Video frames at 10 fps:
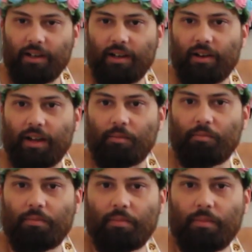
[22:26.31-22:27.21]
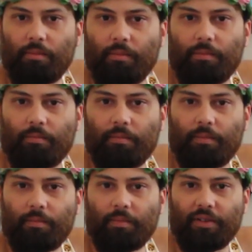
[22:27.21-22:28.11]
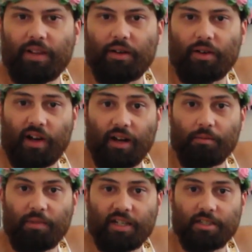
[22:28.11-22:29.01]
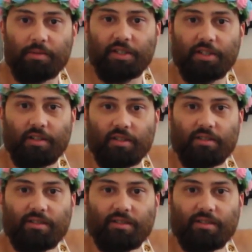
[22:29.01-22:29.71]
alright. My flower crown matches my shirt.